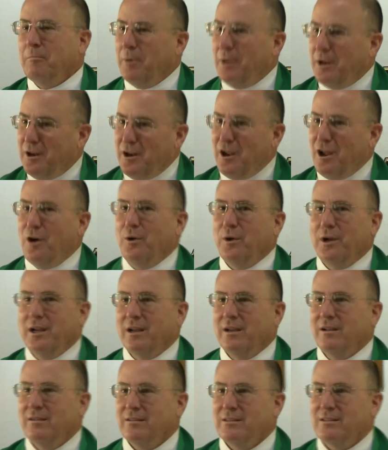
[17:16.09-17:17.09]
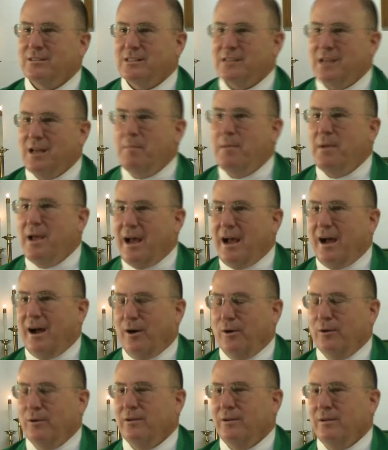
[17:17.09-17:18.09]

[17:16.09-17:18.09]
but knowing somehow